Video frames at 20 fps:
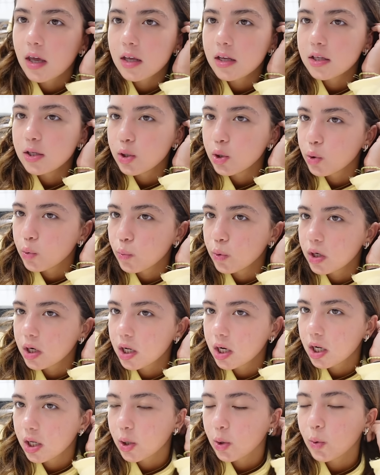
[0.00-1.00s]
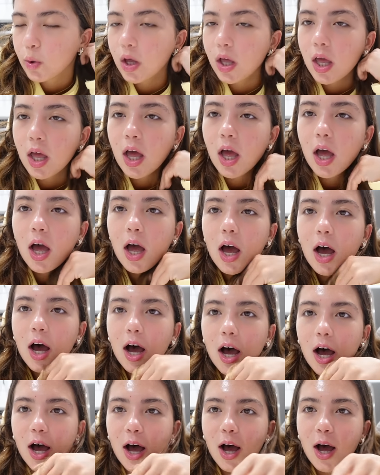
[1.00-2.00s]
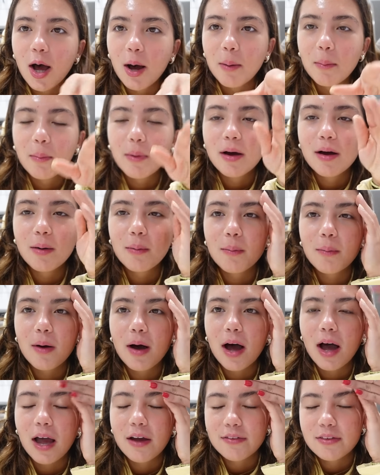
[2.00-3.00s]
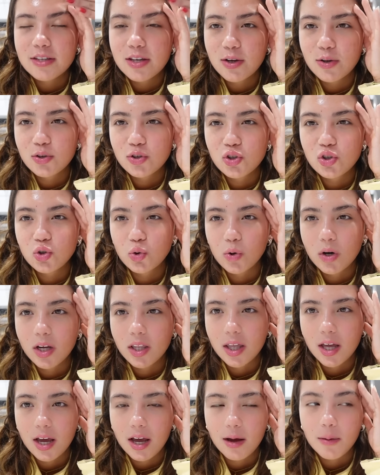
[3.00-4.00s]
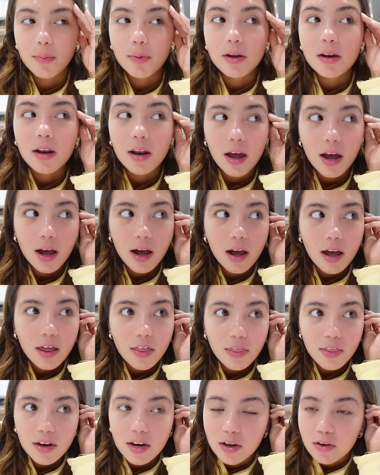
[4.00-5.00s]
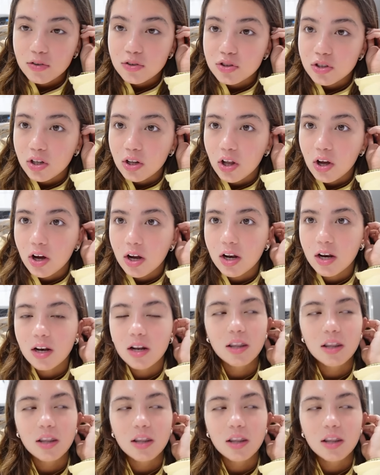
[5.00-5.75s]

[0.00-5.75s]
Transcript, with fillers: You don't want to know. Um, I have to tell you a story that happened at the Where? nail salon.